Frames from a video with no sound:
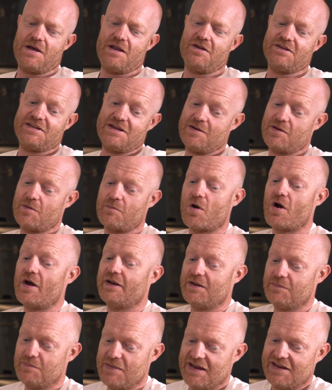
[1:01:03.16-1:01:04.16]
And I didn't
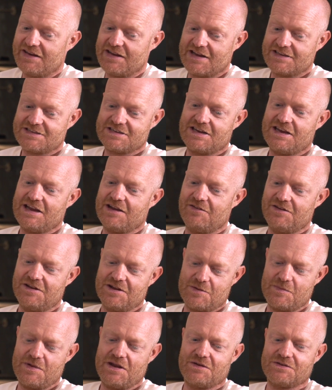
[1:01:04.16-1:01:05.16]
mind admitting that to Kevin,
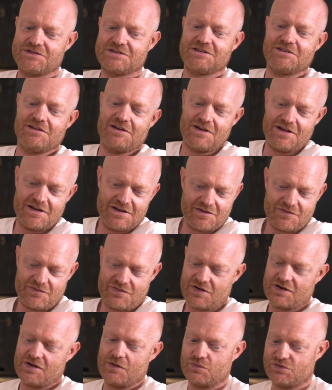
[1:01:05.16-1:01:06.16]
you know what I mean? I was like, oh,
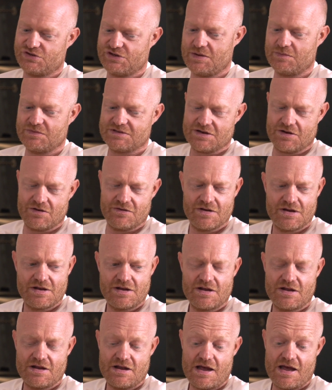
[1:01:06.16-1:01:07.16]
fuck, I was shitting myself.
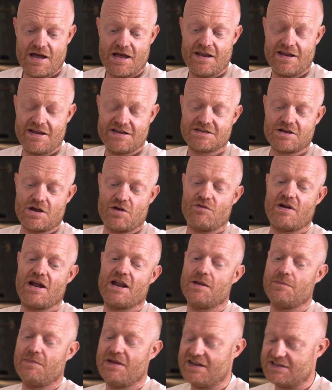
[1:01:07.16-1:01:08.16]
And he turned
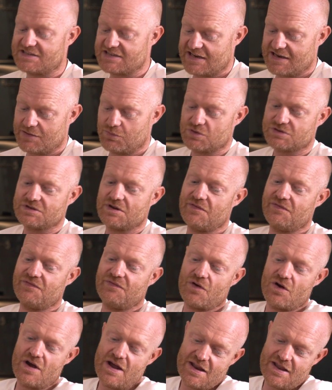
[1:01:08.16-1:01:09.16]
around to me, he said there wasn't a
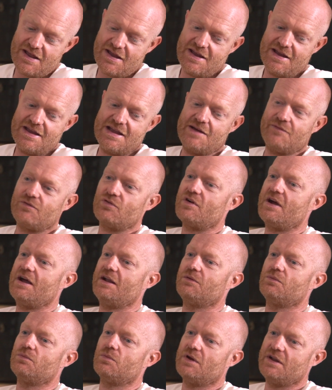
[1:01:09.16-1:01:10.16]
fight that he ever
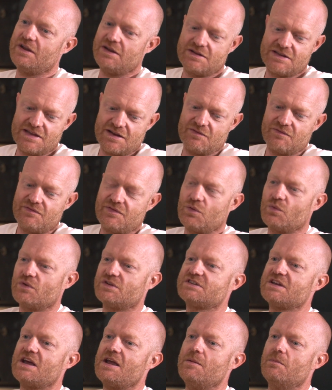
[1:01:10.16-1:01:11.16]
had when he didn't feel
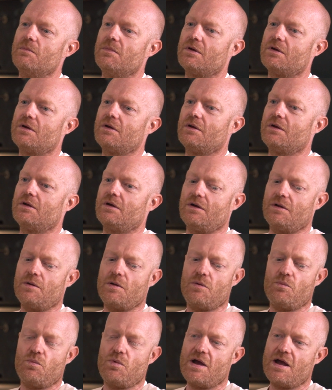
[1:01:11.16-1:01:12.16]
the same. I'm
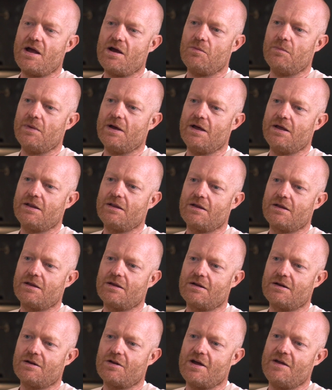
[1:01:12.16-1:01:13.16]
like, wow, man.
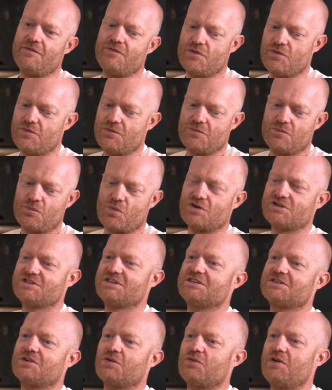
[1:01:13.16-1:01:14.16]
Like, if you
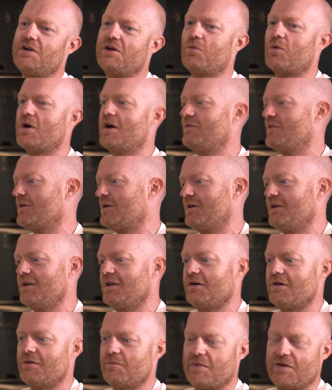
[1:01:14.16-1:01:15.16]
watch his career or whatever,
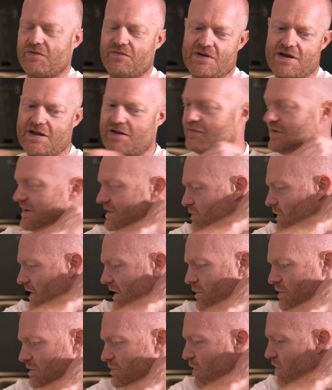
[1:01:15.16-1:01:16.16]
you know, I'm a big fan of his
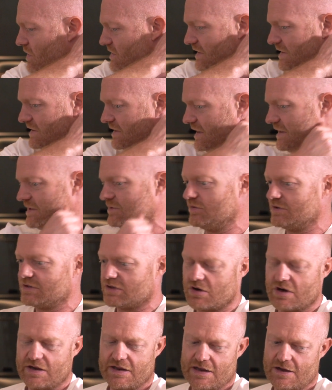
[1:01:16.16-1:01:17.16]
when he was boxing, he's
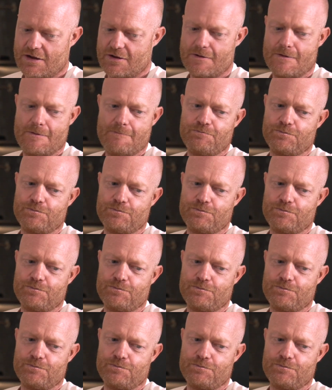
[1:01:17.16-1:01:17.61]
retired now.